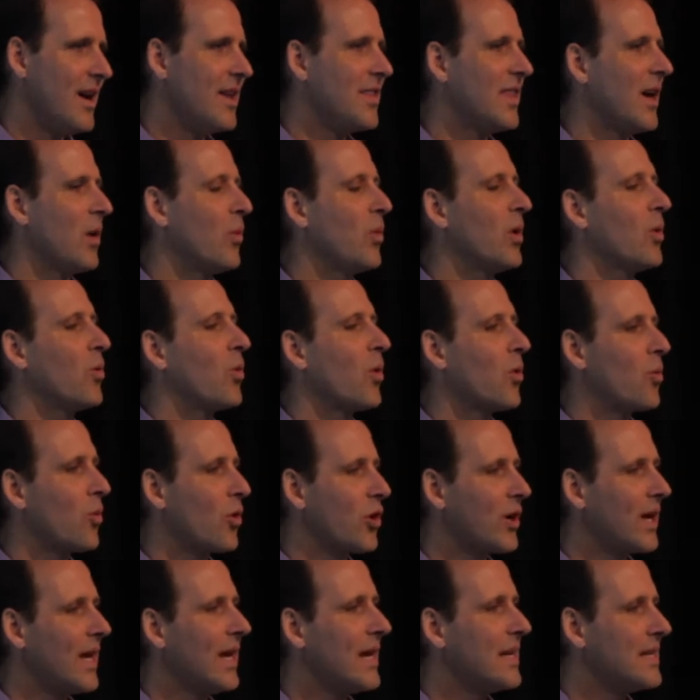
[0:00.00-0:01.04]
that when we're
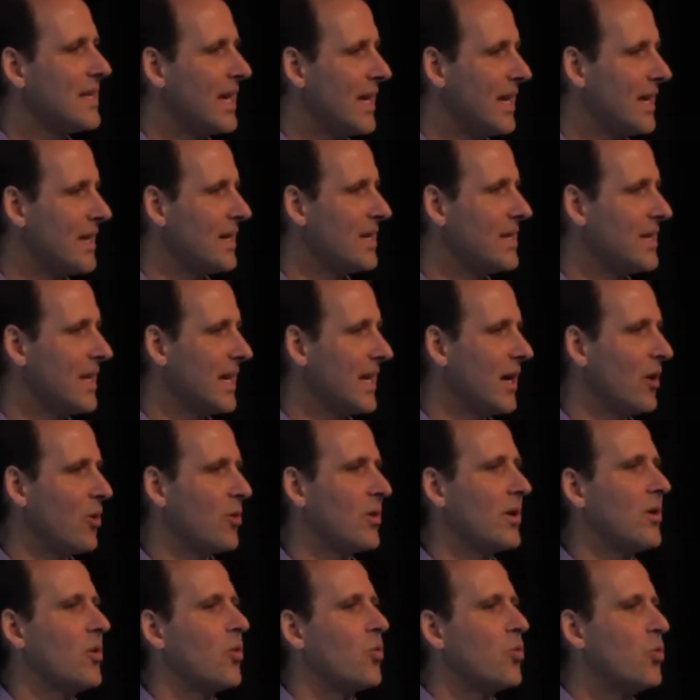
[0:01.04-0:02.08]
working day in and day
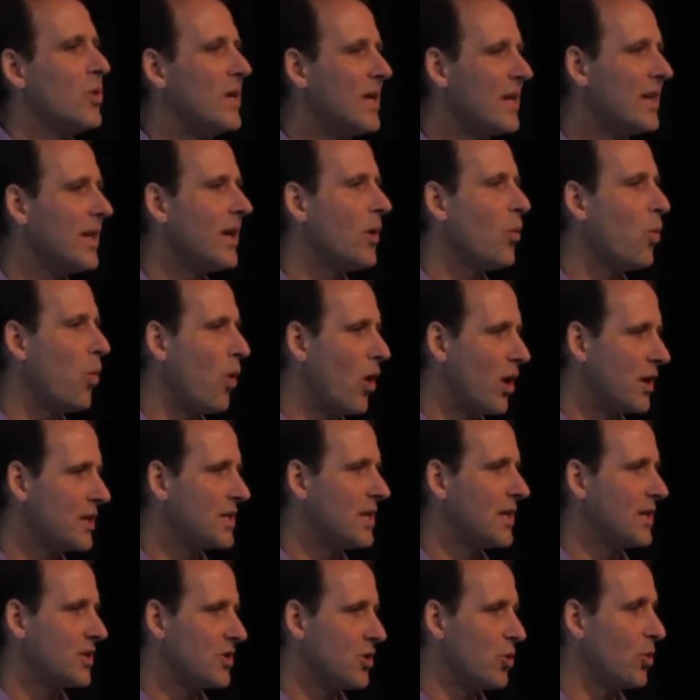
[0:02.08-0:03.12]
out, really
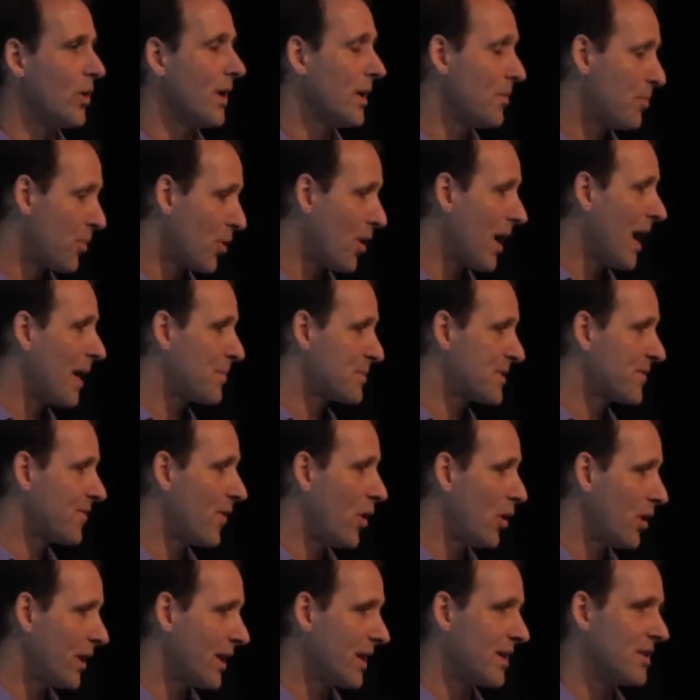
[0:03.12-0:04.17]
wanting to, and perhaps
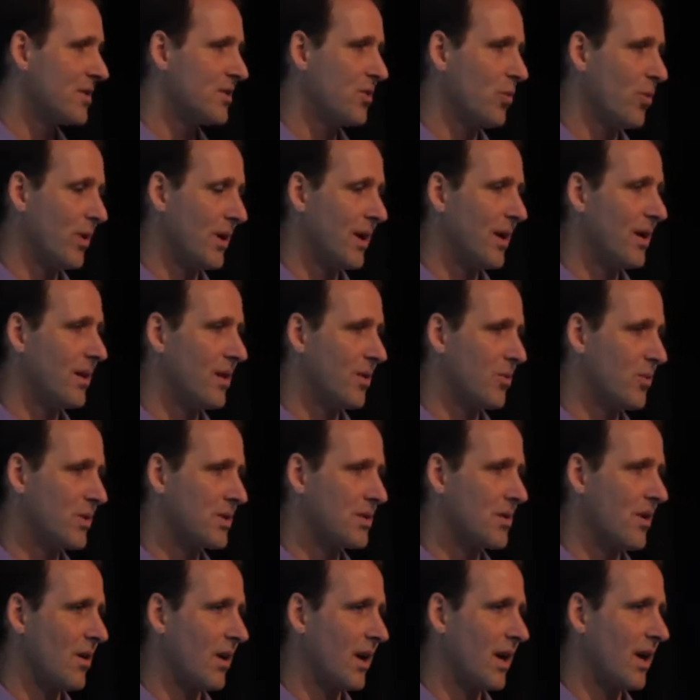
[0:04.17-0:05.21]
falling into what Helen
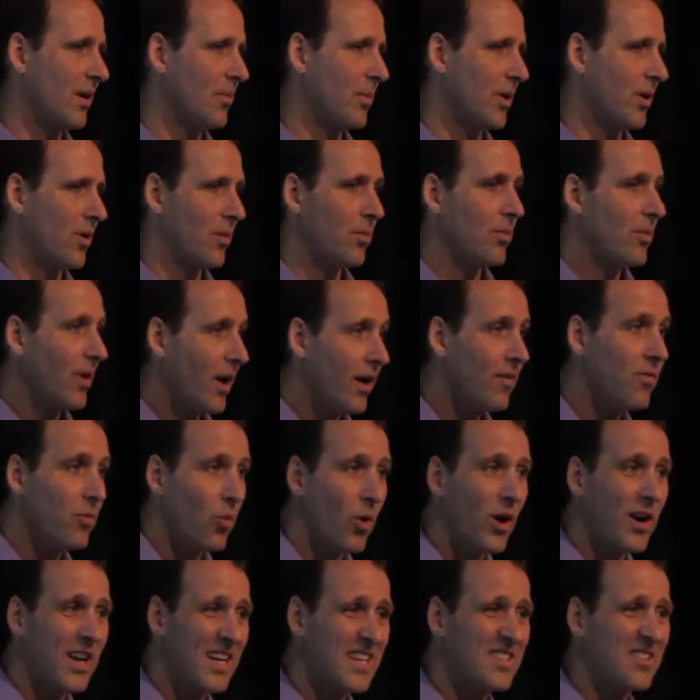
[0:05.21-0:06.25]
was talking about, of
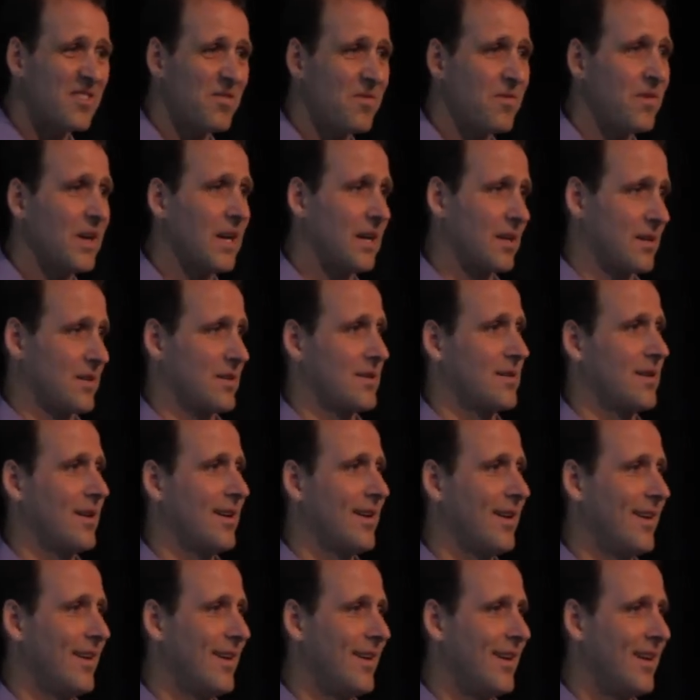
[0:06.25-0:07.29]
wanting to
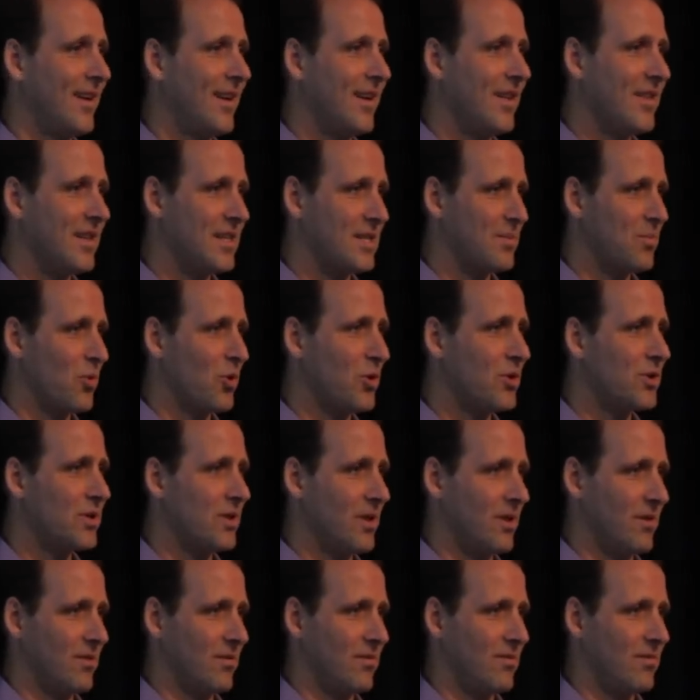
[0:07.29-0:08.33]
fix this
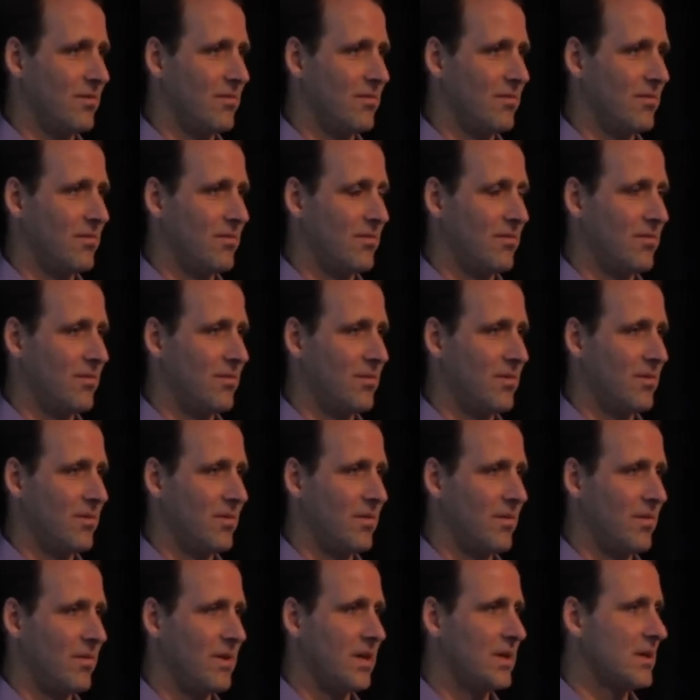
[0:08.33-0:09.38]
person,
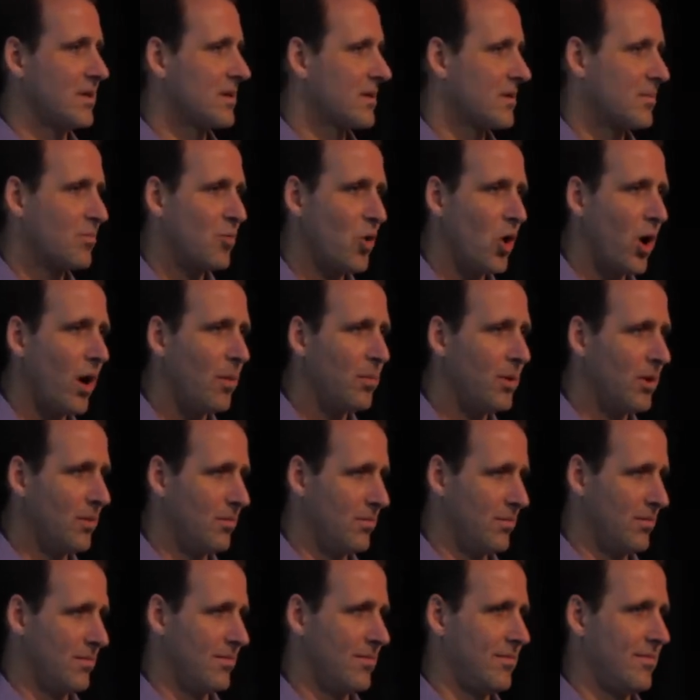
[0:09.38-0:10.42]
this
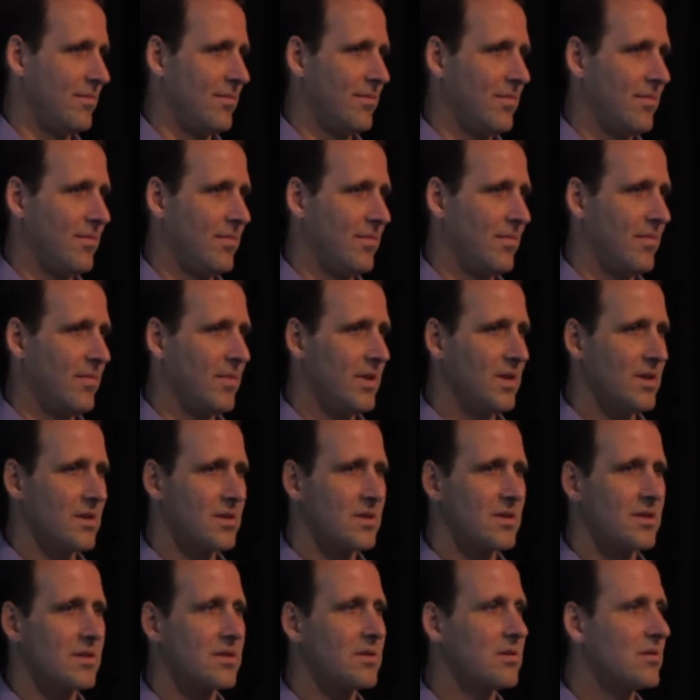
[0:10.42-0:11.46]
problem,
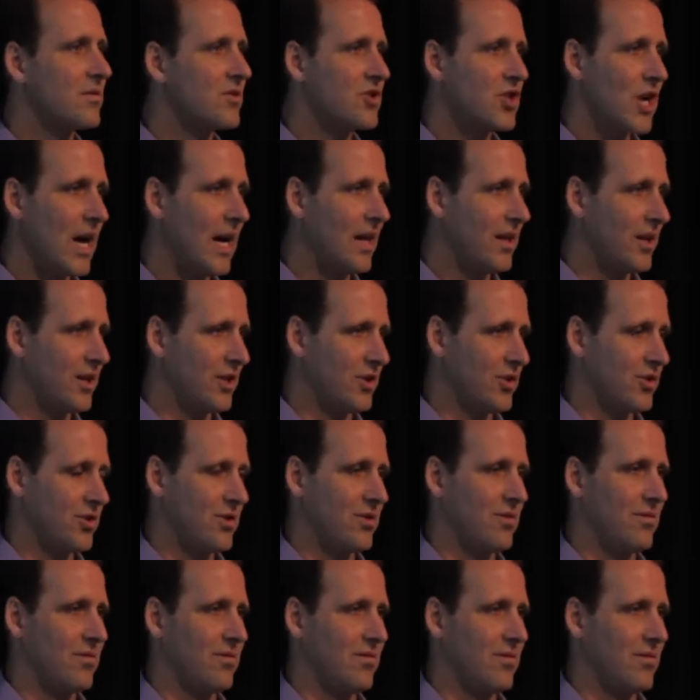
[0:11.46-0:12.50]
this challenge,